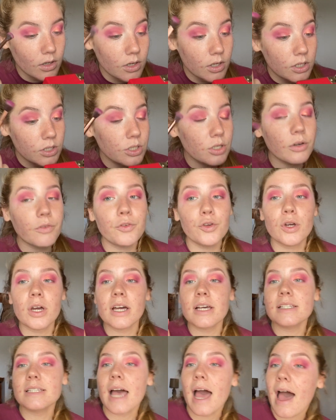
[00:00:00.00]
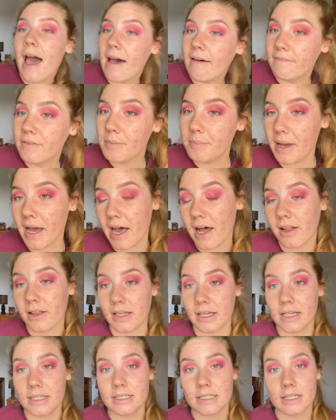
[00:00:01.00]
So if you guys have the
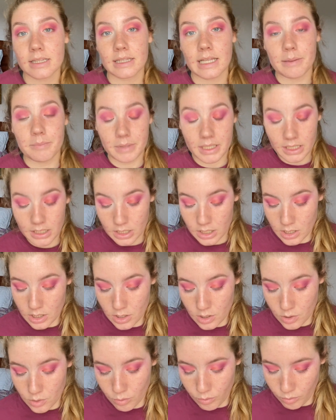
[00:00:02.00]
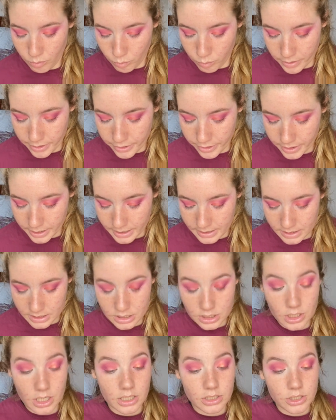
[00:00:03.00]
palette, let me know what your guys'
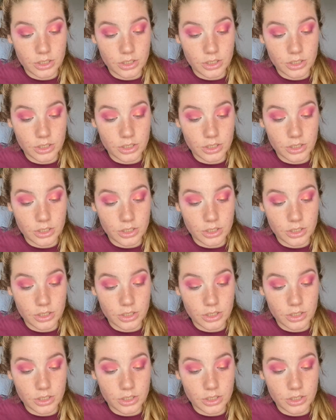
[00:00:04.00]
thoughts.